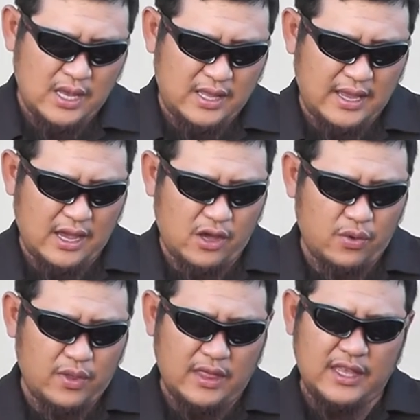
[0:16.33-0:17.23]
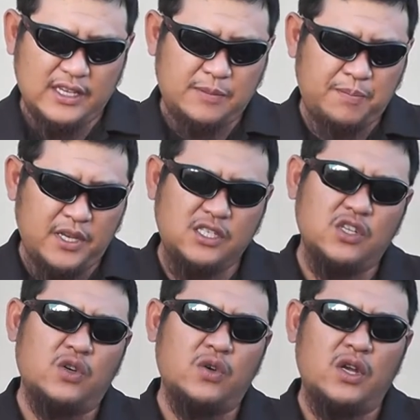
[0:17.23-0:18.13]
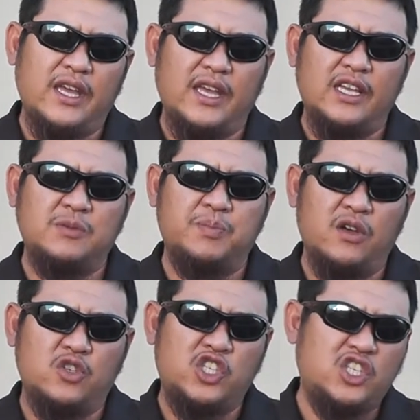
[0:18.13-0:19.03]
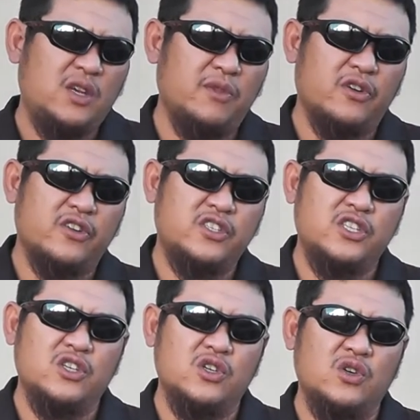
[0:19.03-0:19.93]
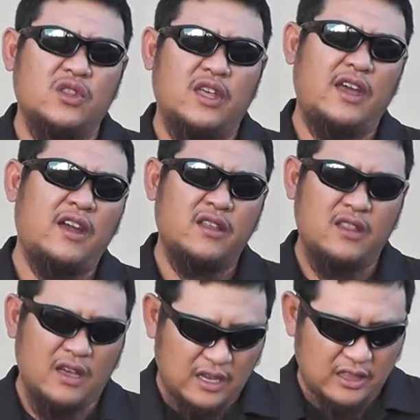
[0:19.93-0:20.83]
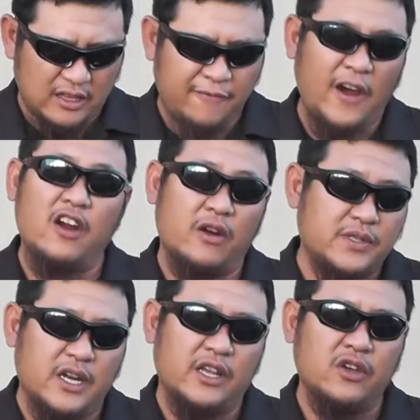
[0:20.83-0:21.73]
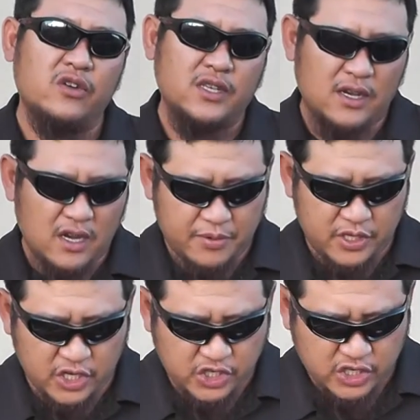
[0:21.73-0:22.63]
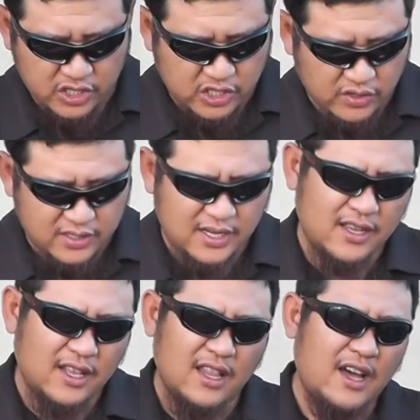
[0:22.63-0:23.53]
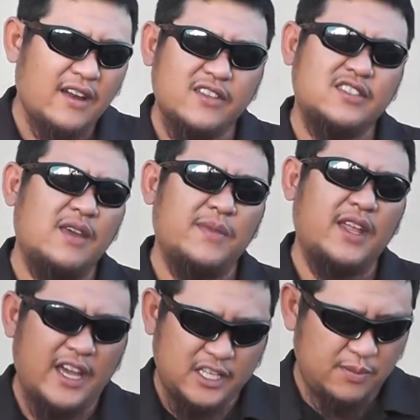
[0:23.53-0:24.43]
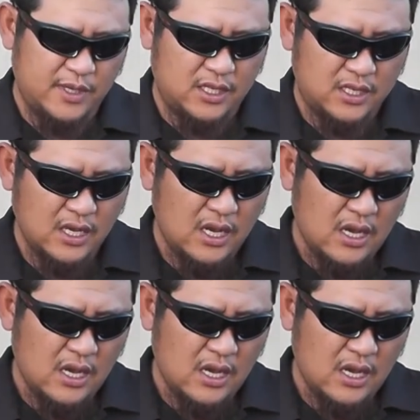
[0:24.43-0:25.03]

Now, this pistol is built similar to the, the, the, firearms that I use in competition, so it's got a lot of the same enhancements.